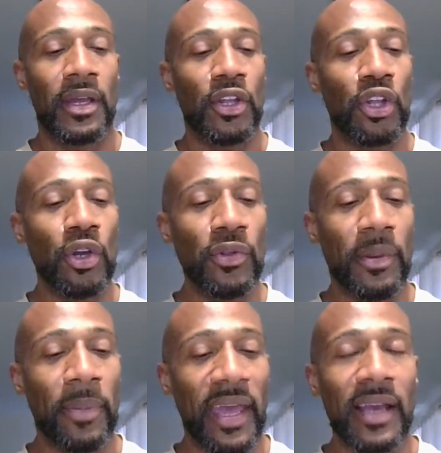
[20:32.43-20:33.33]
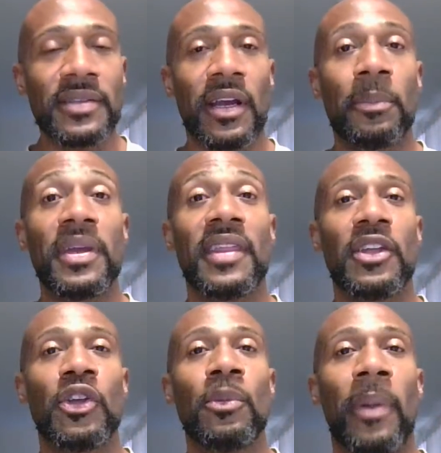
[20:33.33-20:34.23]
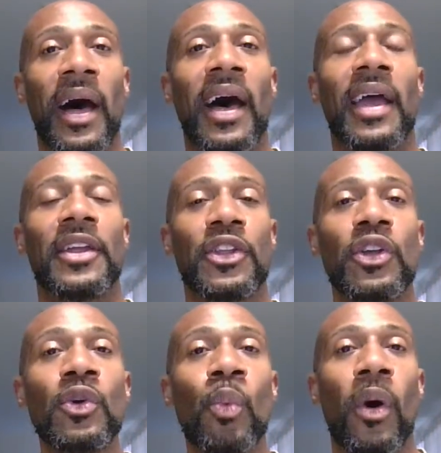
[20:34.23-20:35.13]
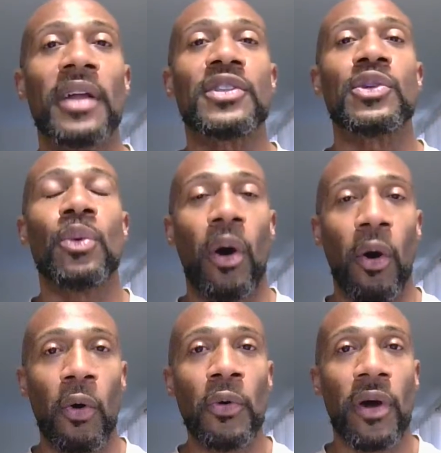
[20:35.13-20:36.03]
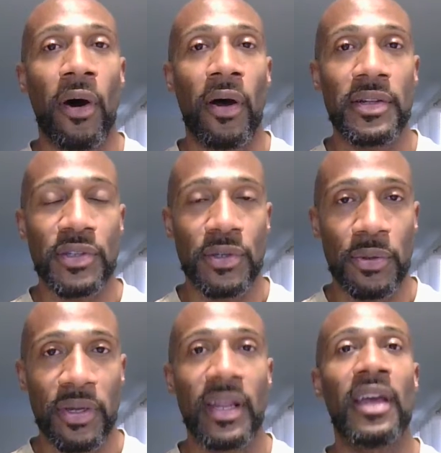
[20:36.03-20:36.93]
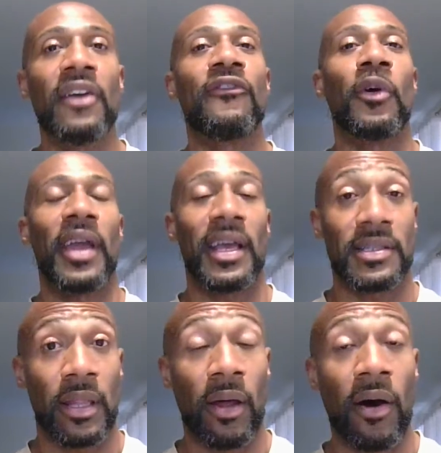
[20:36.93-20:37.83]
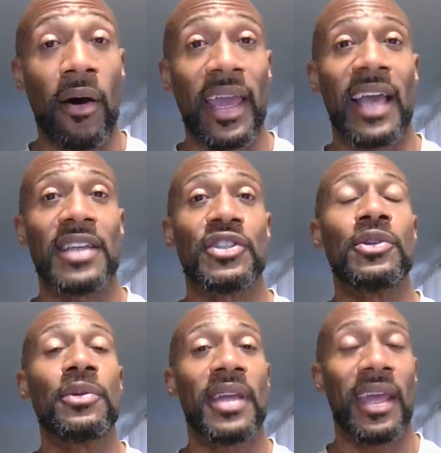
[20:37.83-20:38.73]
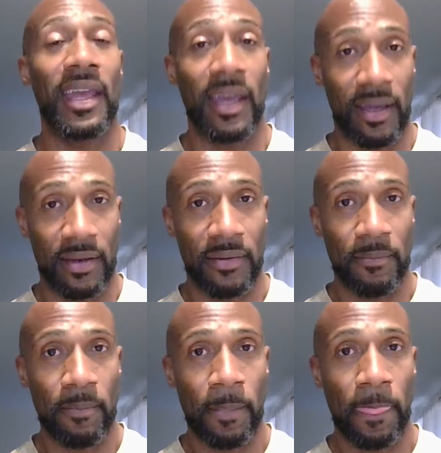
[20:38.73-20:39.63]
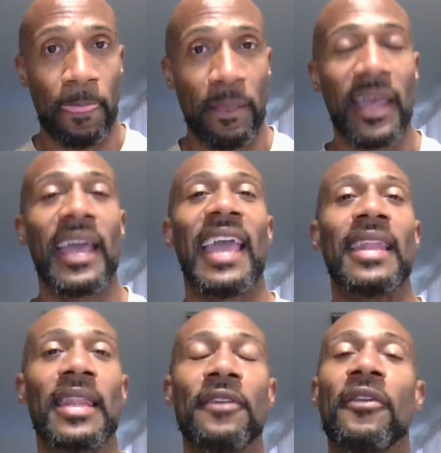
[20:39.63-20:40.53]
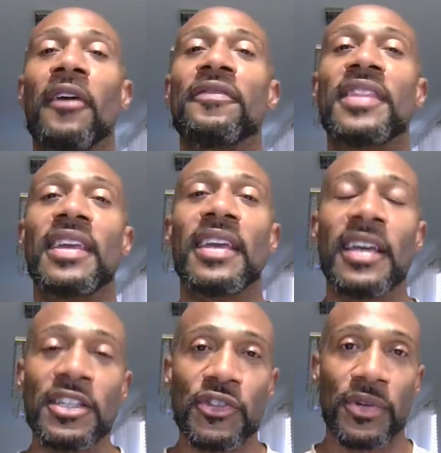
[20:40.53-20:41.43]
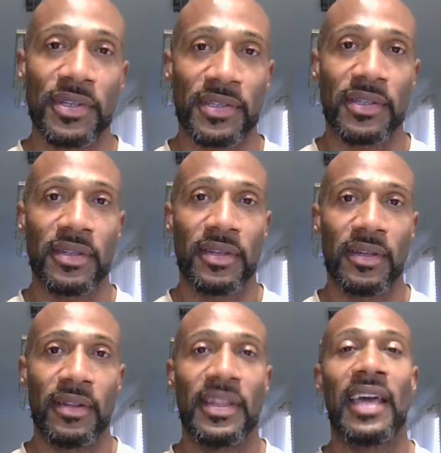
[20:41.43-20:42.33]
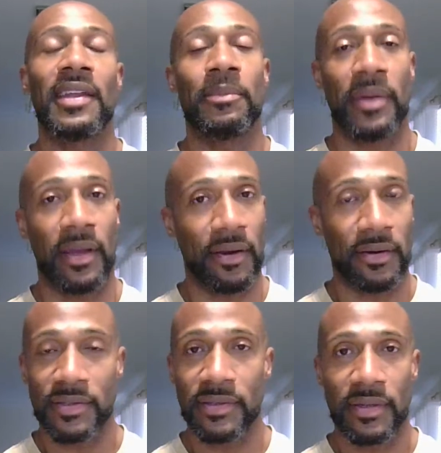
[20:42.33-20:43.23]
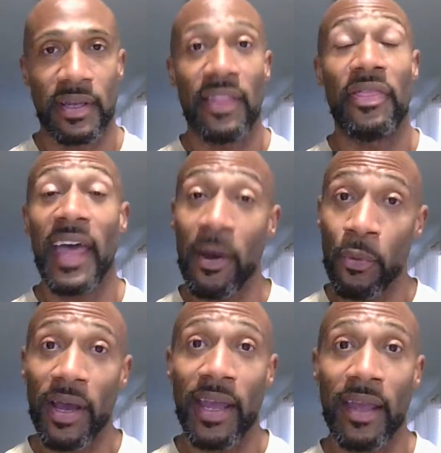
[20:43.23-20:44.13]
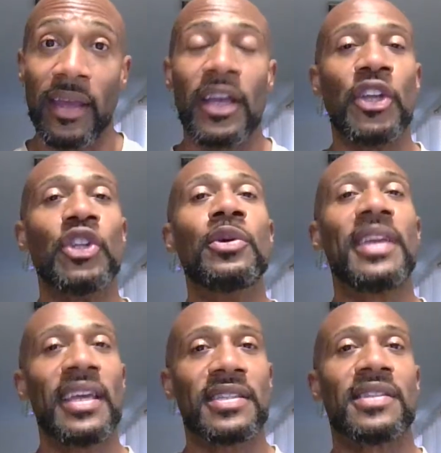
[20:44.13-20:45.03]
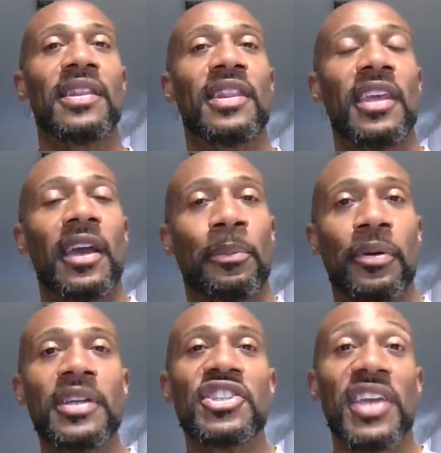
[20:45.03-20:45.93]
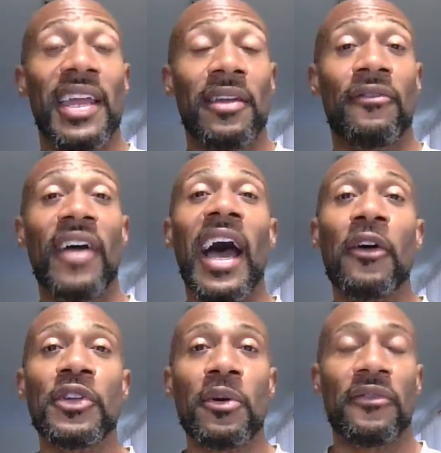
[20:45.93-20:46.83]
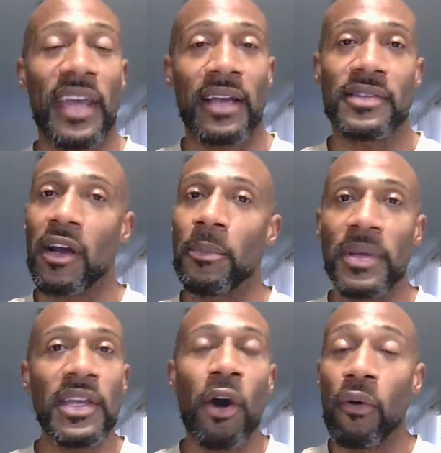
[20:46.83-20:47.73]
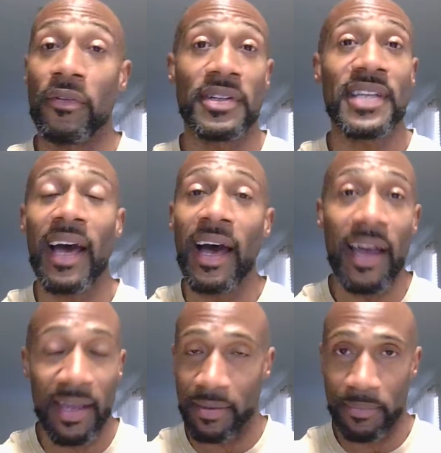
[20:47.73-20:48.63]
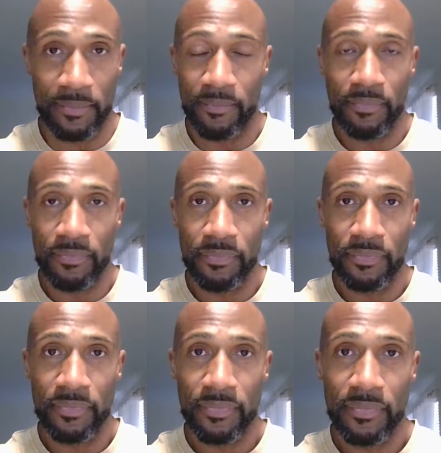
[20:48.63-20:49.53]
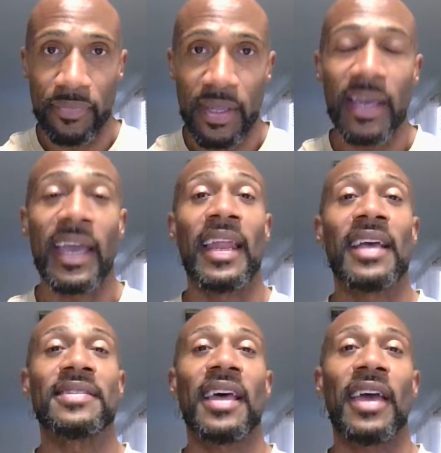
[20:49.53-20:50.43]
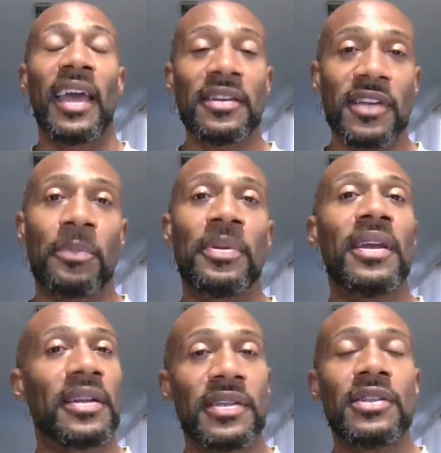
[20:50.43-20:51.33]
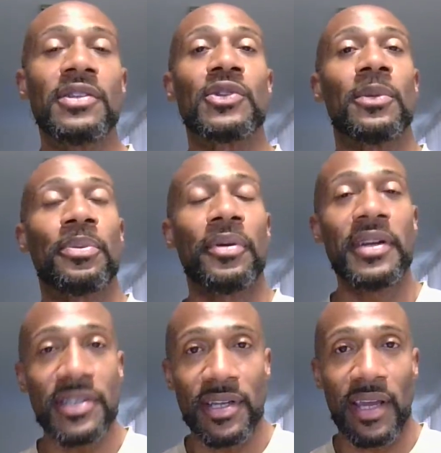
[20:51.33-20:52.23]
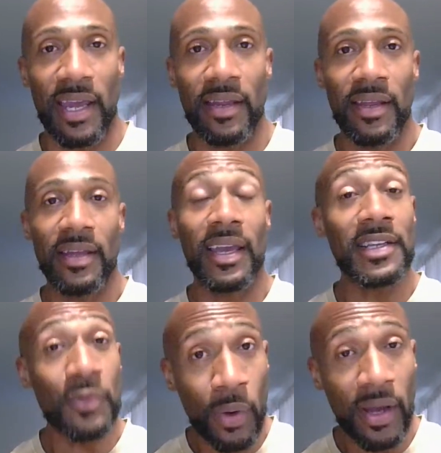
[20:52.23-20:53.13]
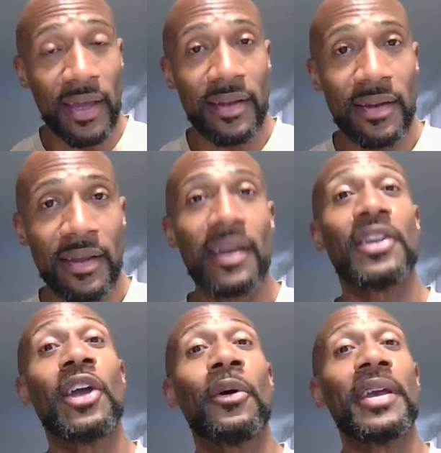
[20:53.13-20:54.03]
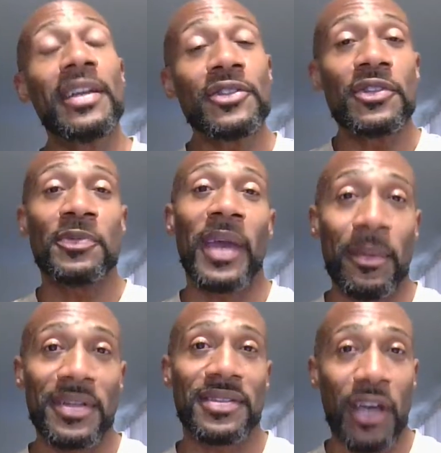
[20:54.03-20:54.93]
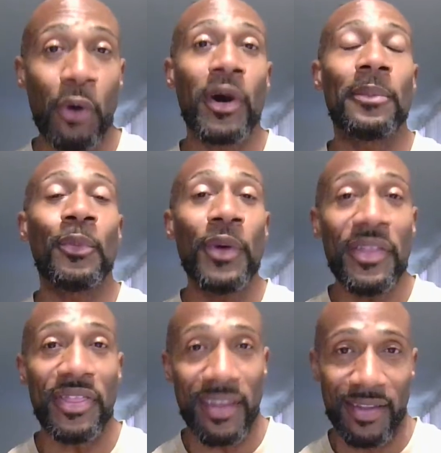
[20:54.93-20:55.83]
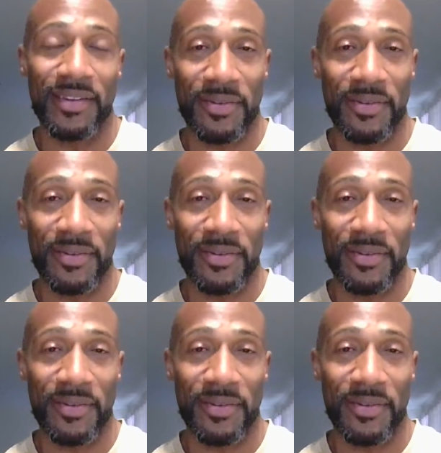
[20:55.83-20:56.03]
the XRP that you buy, you want to hold on to it for as long as you can and live off the interest that it bears. That way, you get the appreciating value of XRP over time. And as that XRP continues to appreciate, guess what? Your interest payments go up with it.